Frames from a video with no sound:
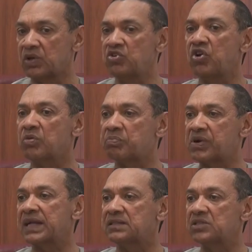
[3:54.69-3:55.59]
You got to
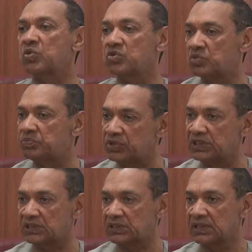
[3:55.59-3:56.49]
practice what you
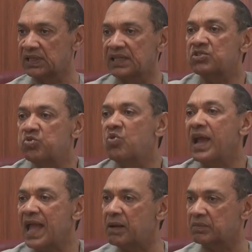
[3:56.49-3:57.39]
preach. It is who
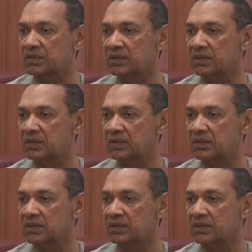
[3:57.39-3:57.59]
I am.